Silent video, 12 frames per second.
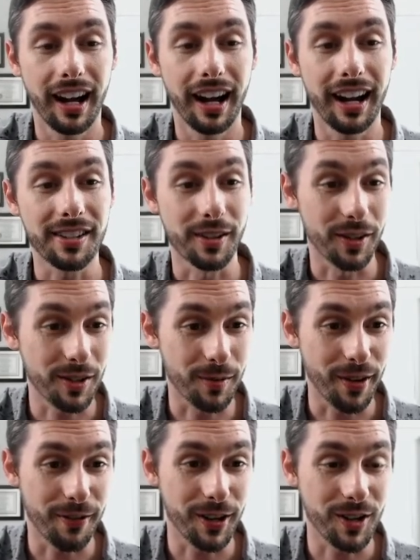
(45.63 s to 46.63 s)
So this is
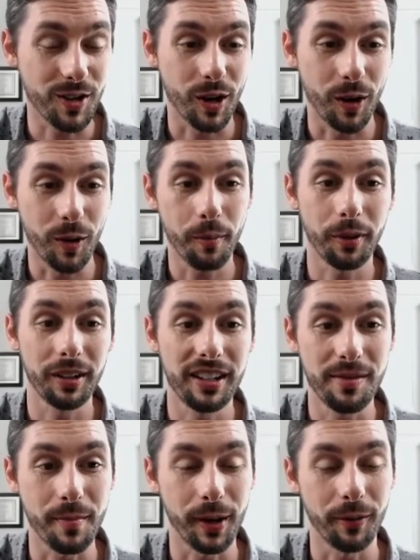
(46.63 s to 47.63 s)
my first show. Please
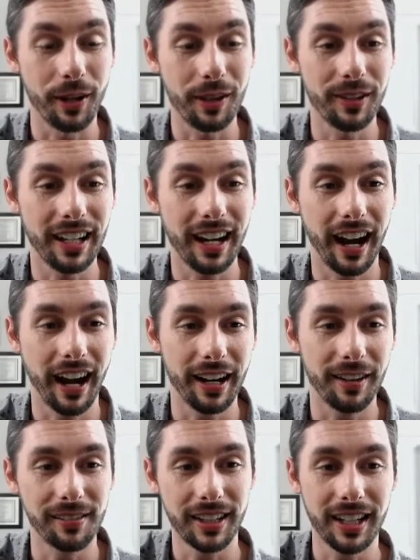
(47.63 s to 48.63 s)
bear with me. I
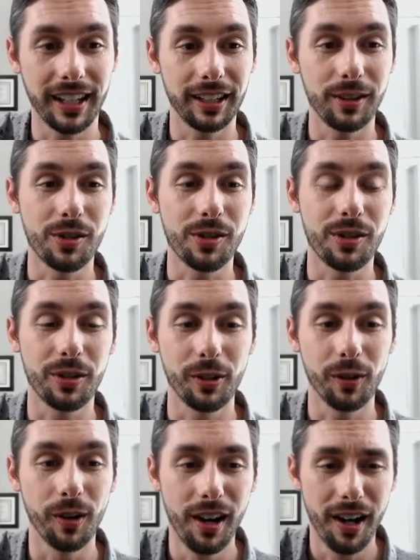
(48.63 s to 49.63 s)
am getting used
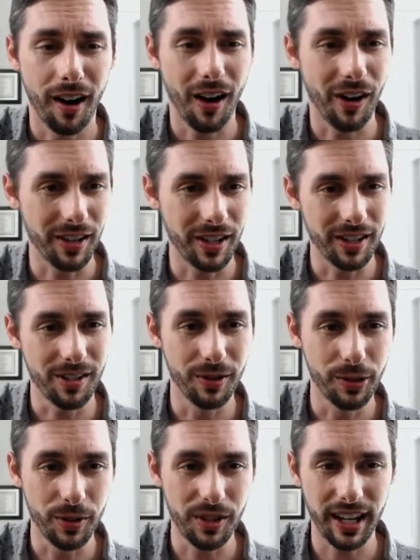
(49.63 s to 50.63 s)
to all these
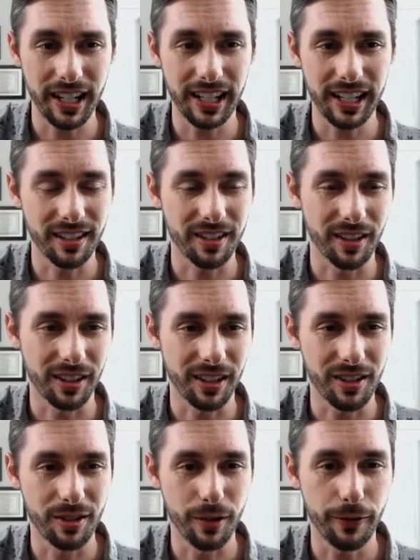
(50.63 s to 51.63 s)
new settings, all
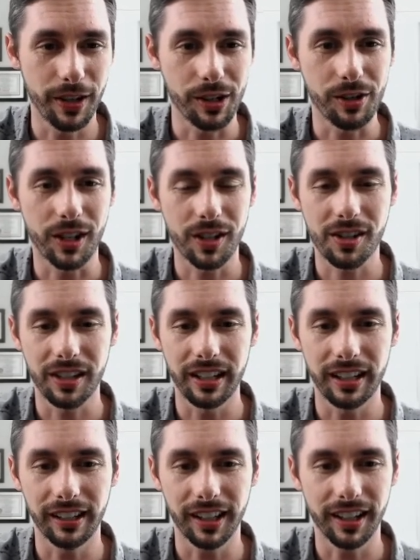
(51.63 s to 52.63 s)
these new features
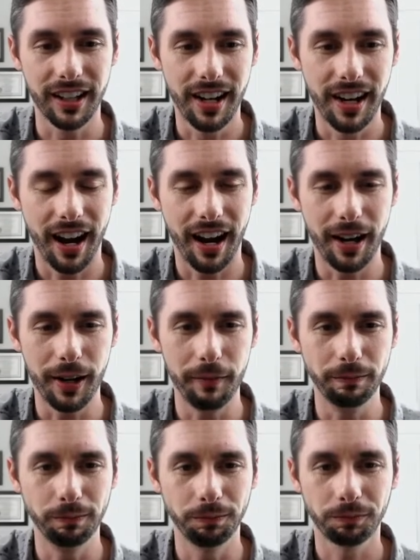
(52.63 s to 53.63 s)
here, and
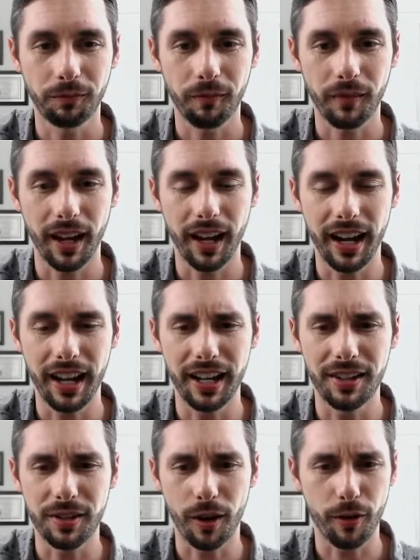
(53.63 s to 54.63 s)

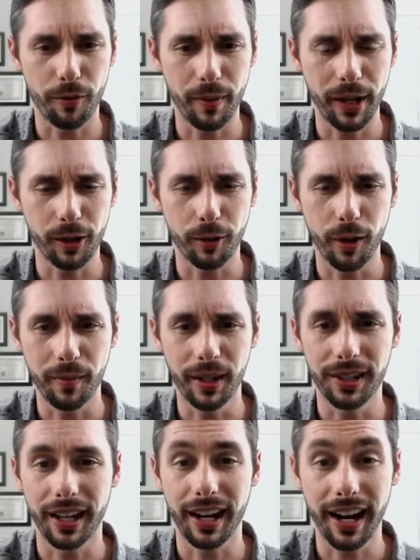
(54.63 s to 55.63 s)
all of my equipment
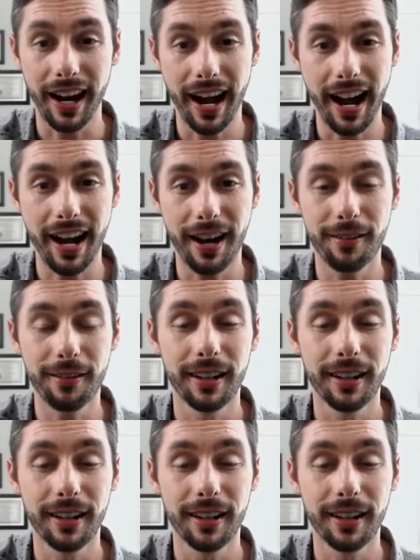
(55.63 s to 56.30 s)
that I have.